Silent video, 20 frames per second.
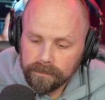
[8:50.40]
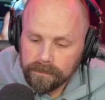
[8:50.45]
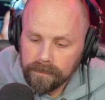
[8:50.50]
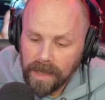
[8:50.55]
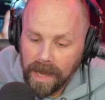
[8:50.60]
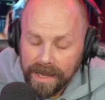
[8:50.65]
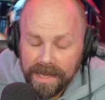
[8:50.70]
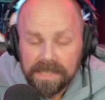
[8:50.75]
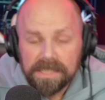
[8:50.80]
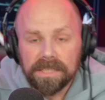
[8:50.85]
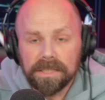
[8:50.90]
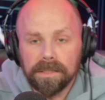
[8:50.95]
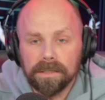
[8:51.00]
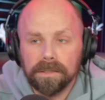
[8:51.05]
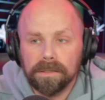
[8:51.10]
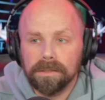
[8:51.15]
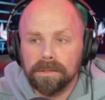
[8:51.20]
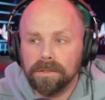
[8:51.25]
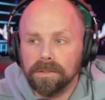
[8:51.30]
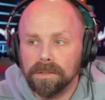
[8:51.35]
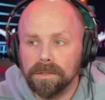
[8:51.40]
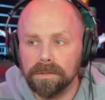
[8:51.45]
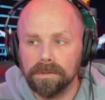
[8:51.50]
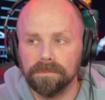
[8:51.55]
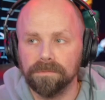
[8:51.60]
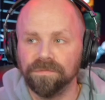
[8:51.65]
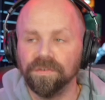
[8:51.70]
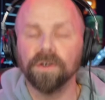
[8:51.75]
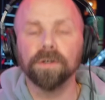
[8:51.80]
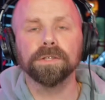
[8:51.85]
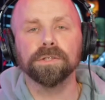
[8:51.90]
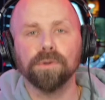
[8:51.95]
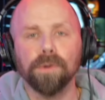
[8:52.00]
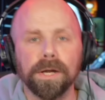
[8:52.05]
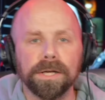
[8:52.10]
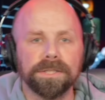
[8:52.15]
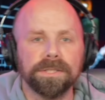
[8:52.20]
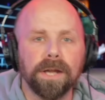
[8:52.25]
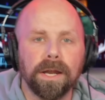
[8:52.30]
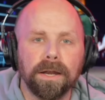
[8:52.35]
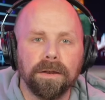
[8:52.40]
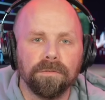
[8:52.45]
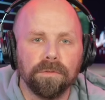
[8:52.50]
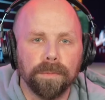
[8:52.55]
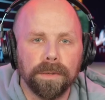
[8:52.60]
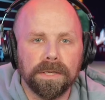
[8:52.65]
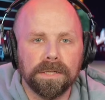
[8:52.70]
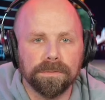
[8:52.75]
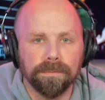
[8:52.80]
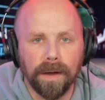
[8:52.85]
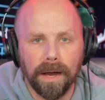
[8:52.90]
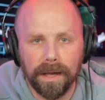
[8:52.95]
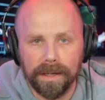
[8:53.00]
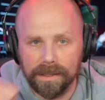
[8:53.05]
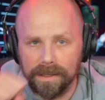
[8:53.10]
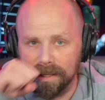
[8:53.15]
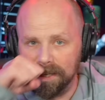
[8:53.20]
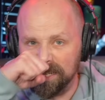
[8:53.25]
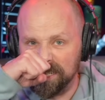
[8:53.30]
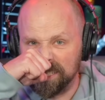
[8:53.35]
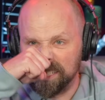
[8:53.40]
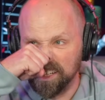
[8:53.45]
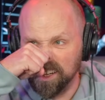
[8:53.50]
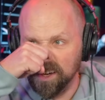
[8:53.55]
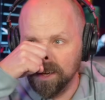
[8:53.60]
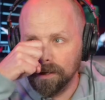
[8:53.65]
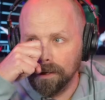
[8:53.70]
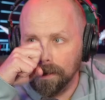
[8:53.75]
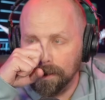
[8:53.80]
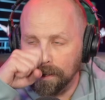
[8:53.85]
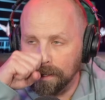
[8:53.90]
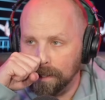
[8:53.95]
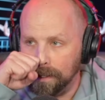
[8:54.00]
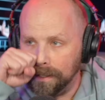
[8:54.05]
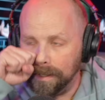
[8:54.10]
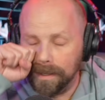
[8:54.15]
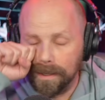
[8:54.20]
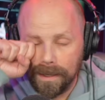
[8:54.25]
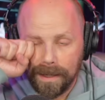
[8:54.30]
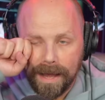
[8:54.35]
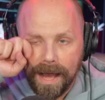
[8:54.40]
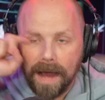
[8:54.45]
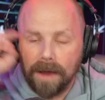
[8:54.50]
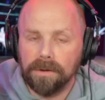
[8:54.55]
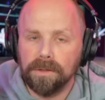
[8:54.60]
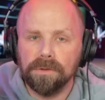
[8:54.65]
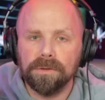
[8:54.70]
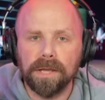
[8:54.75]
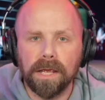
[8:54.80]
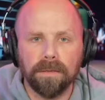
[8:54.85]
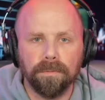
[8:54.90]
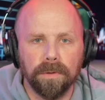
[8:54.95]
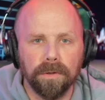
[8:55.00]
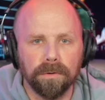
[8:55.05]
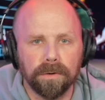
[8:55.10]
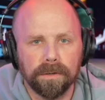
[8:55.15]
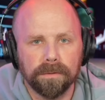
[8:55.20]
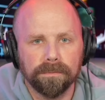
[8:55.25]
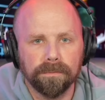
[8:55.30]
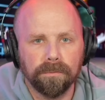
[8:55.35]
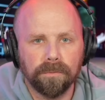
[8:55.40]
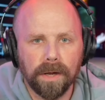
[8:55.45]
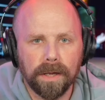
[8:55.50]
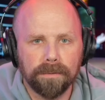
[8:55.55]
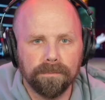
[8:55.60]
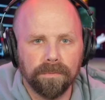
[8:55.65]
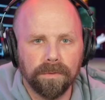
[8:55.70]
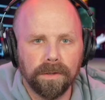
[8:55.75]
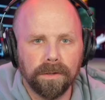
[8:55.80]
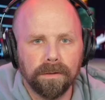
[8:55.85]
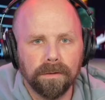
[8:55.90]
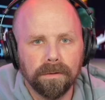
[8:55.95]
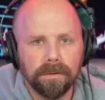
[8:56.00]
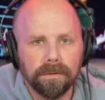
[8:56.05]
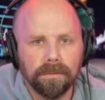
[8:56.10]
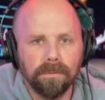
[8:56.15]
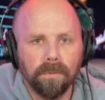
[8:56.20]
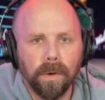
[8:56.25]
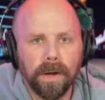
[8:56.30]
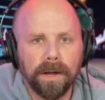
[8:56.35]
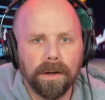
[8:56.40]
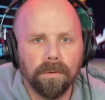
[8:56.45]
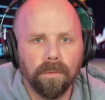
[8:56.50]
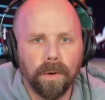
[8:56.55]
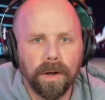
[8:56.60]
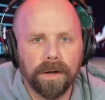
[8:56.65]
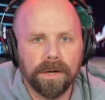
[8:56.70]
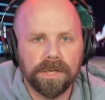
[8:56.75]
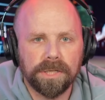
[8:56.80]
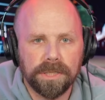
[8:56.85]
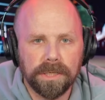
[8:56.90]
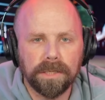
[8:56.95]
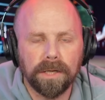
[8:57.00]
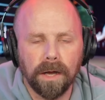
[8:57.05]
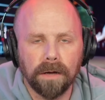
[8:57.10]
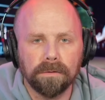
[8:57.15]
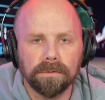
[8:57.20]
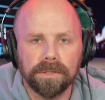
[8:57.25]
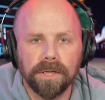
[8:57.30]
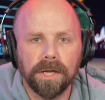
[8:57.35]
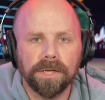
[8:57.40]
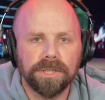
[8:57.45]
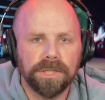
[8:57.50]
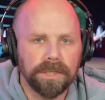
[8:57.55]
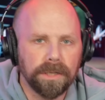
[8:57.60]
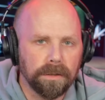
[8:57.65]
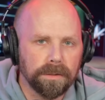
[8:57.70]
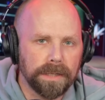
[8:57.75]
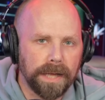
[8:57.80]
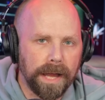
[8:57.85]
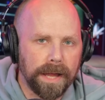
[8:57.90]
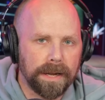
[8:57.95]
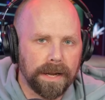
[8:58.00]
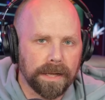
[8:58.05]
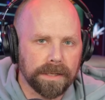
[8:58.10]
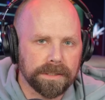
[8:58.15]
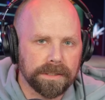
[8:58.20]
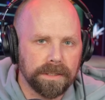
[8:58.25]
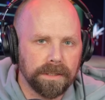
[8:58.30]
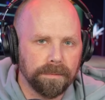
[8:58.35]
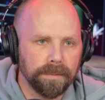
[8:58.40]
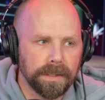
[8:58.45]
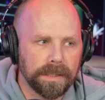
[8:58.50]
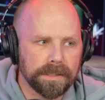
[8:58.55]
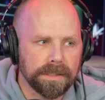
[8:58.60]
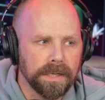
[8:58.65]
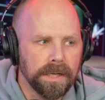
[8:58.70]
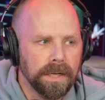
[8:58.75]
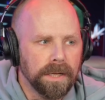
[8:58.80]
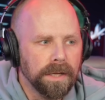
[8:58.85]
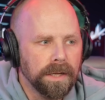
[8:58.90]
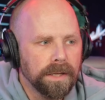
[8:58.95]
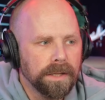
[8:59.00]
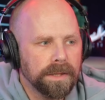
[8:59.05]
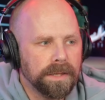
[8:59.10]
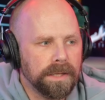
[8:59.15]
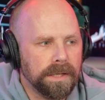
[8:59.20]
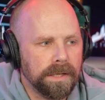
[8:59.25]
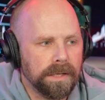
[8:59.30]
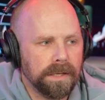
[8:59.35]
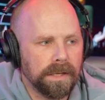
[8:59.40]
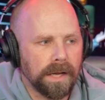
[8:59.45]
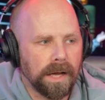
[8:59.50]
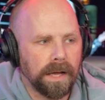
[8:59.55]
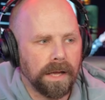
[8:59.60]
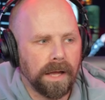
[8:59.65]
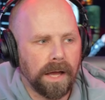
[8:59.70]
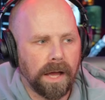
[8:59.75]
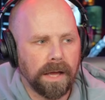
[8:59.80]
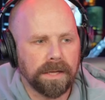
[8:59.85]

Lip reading: I guess the first question on everybody's mind is, how do you debut her, right? Where does she go? Does she go to NXT? Because I